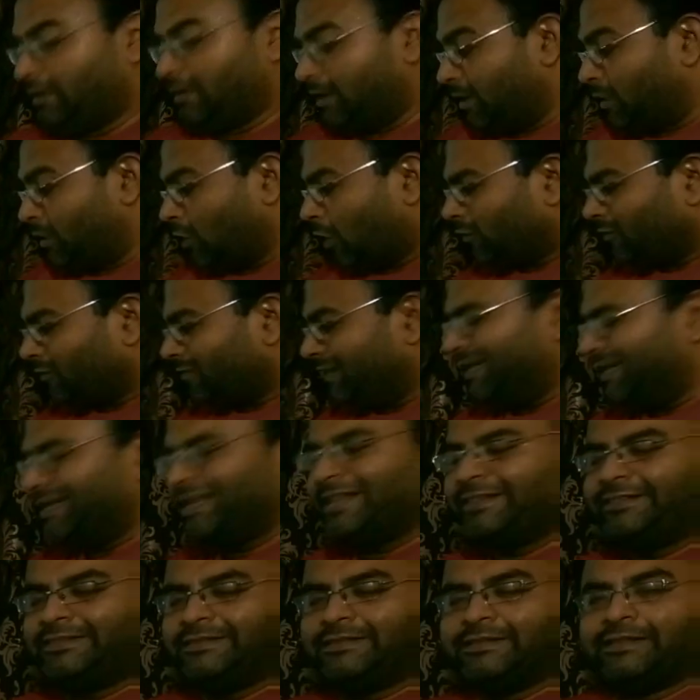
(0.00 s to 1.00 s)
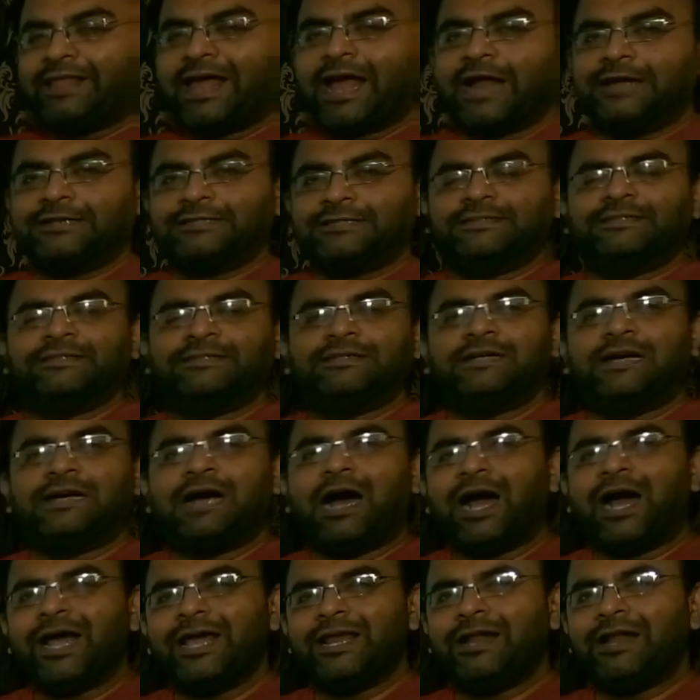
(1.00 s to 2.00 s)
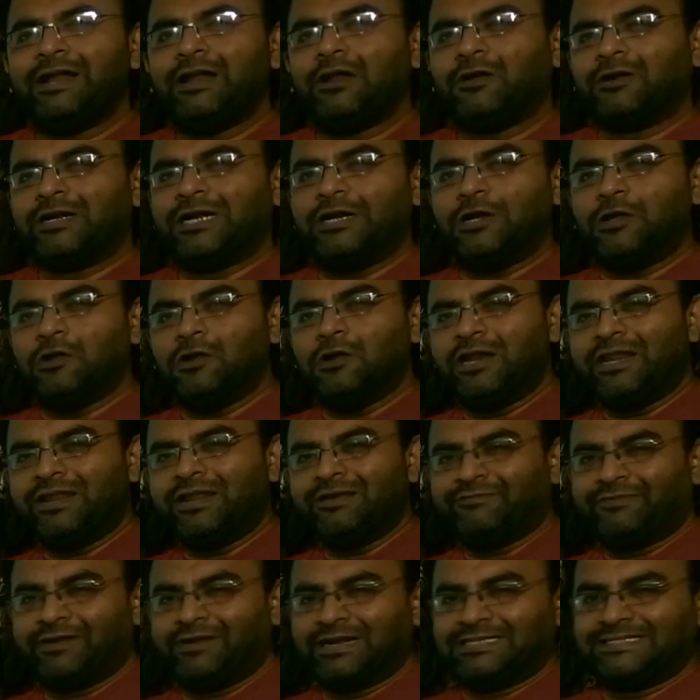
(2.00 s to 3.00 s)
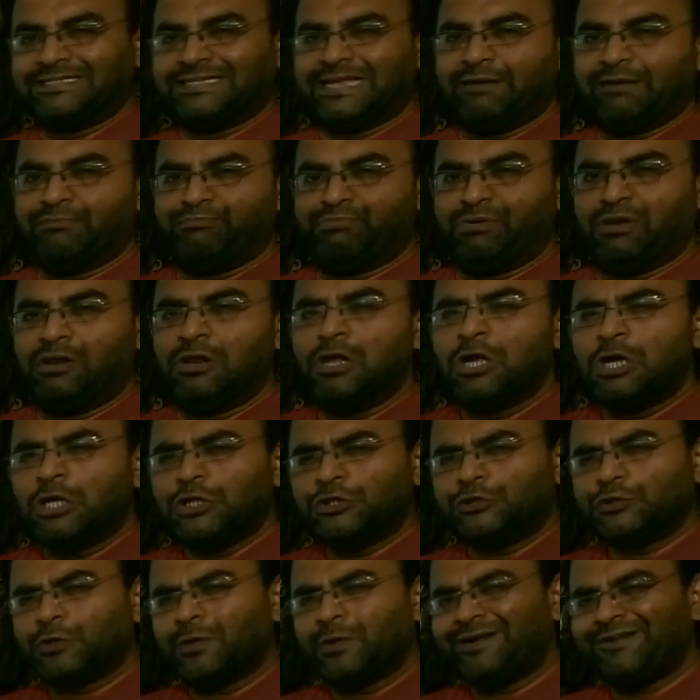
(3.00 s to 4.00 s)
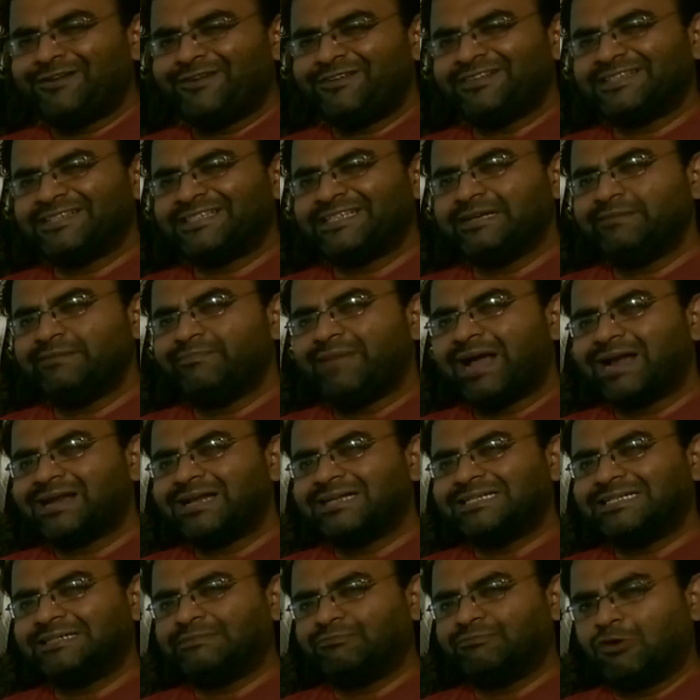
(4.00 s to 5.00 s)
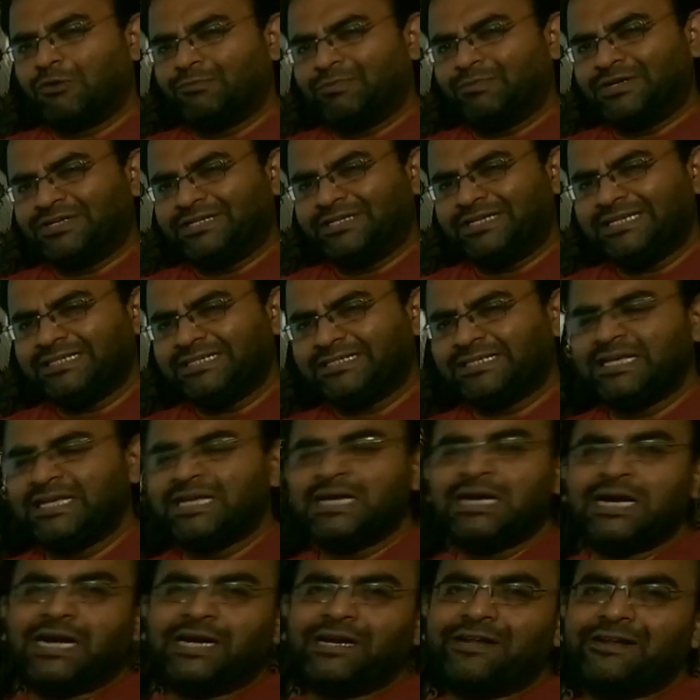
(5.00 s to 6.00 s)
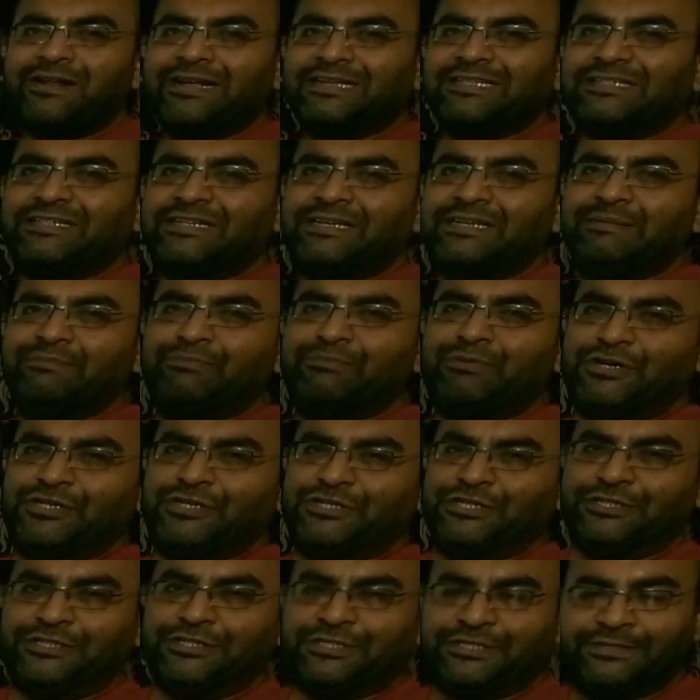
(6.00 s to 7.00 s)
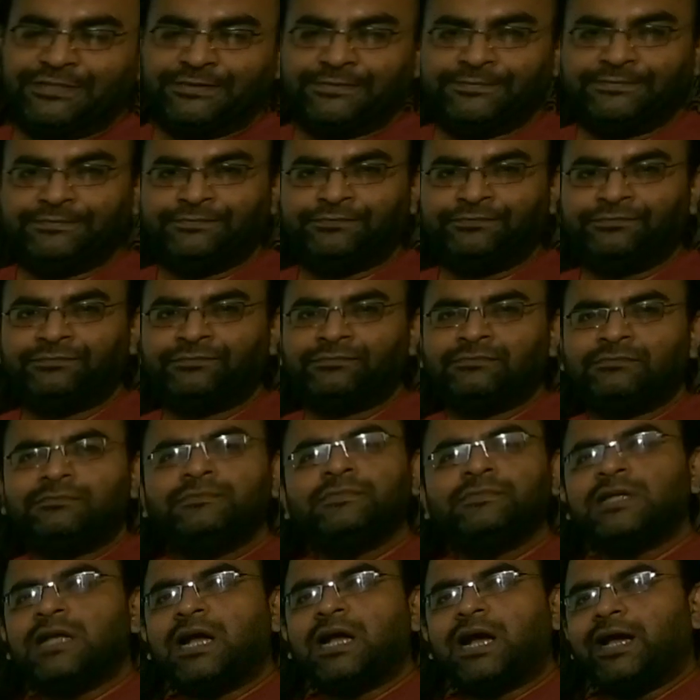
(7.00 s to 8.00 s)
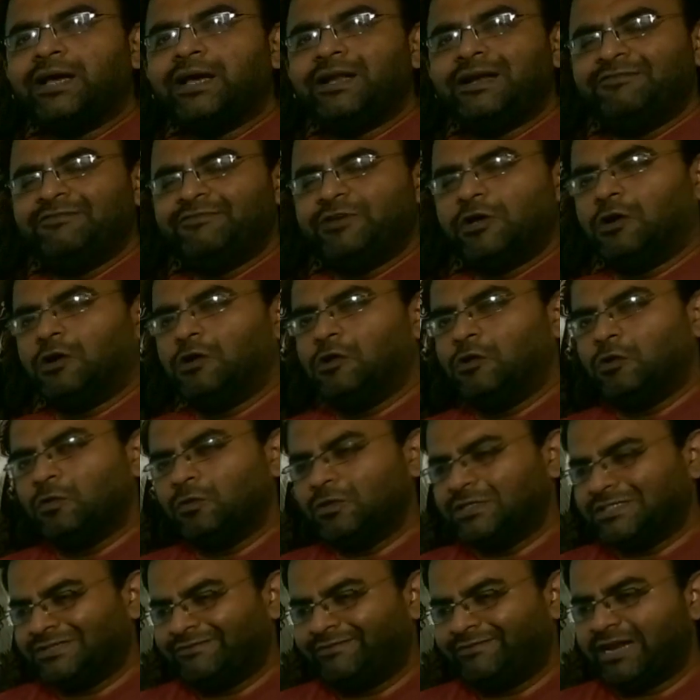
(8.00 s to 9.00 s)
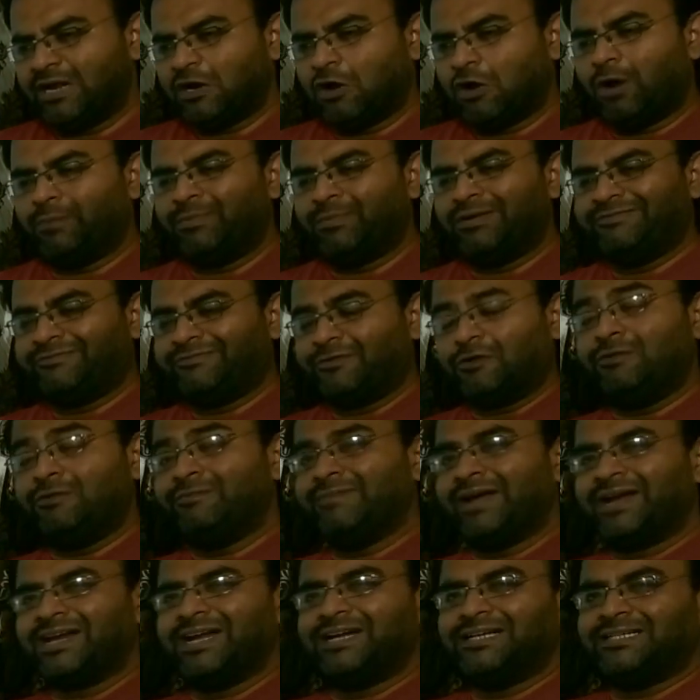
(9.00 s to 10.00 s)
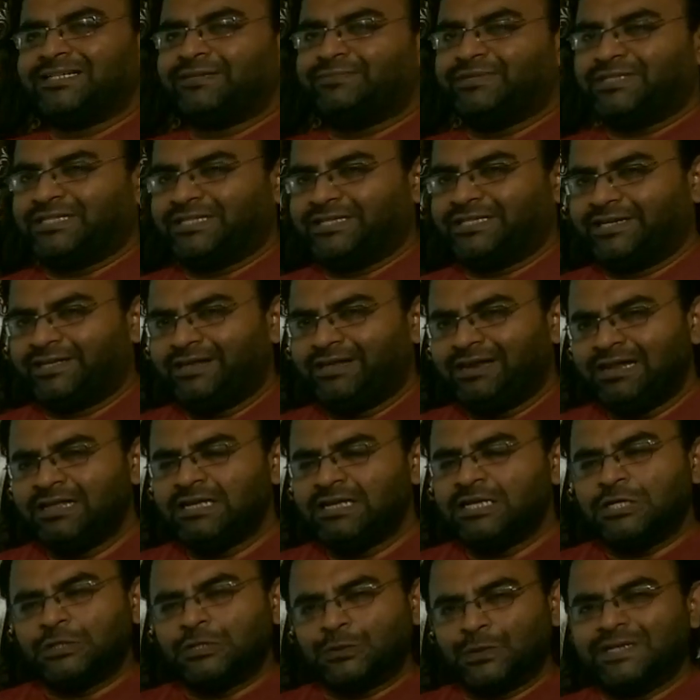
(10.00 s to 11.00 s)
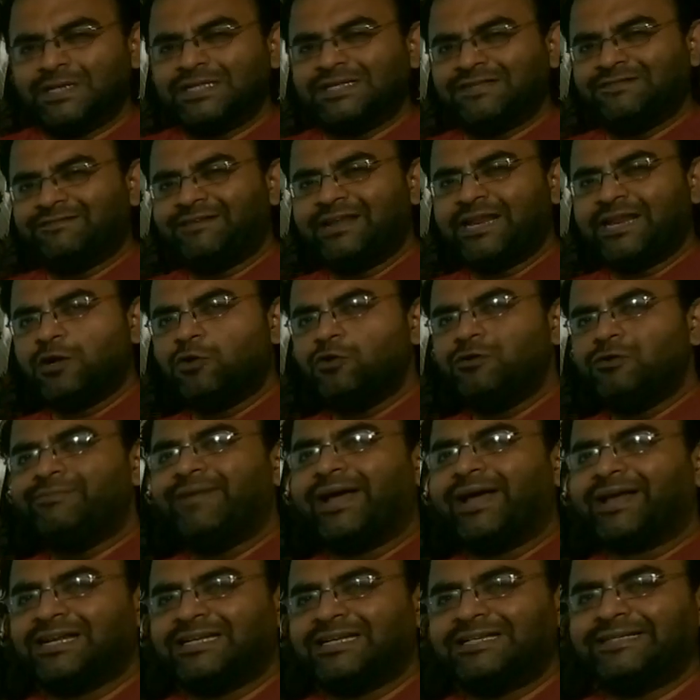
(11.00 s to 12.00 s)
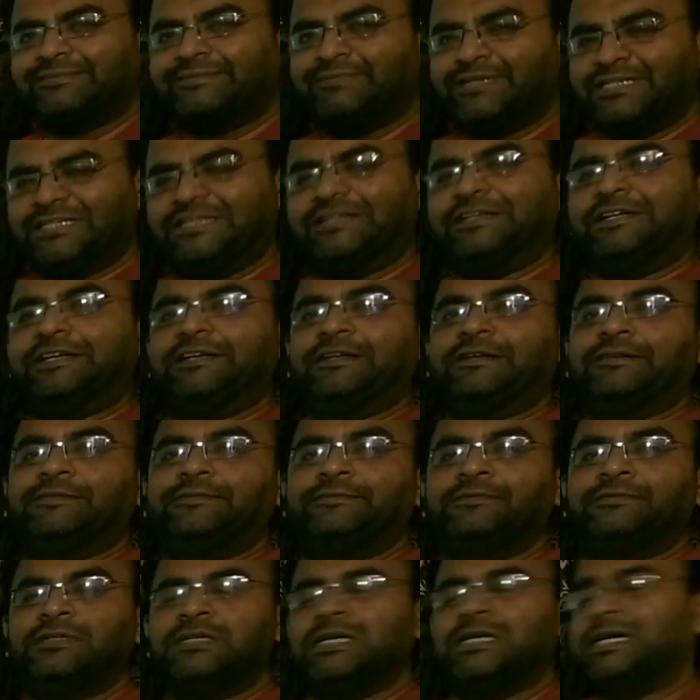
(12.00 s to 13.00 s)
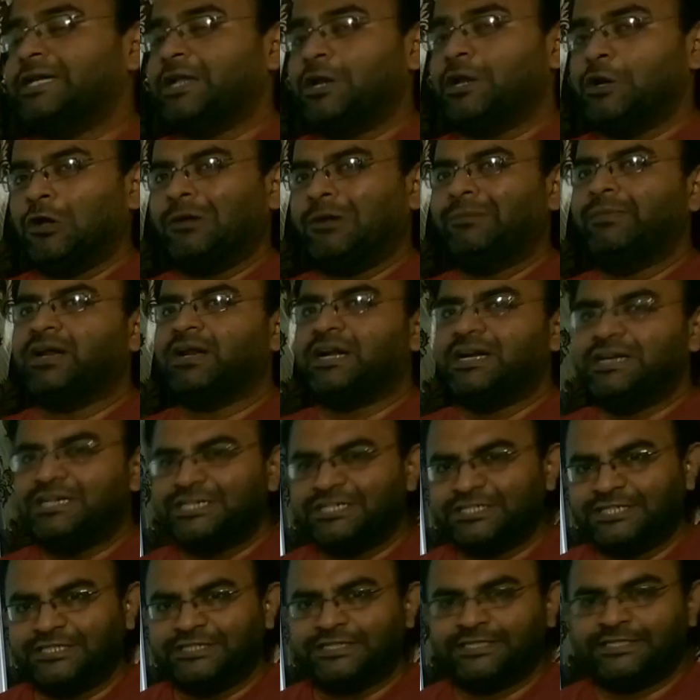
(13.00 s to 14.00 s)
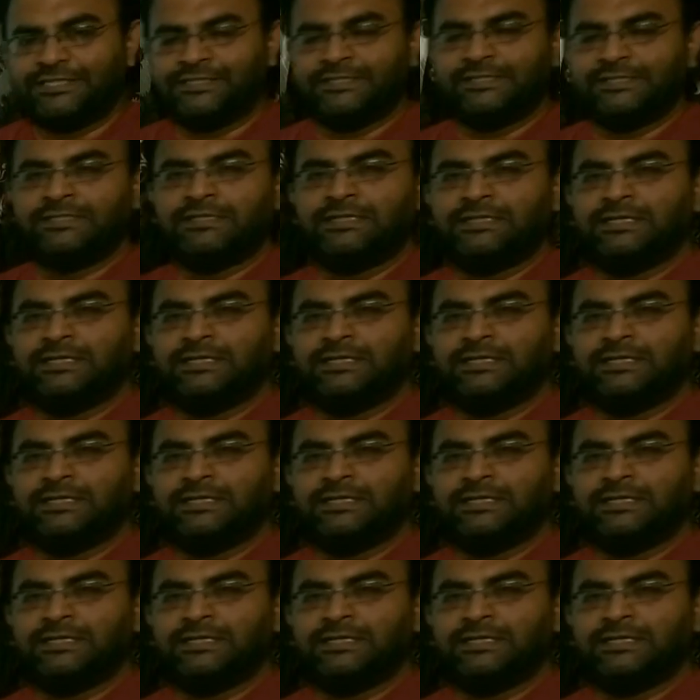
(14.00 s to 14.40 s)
And not only that, iron or gadolinium, for example, show interesting magnetic properties under extreme pressures. Iron, we all know, is a very common ferromagnetic material, so it is a very good magnetic material under normal conditions.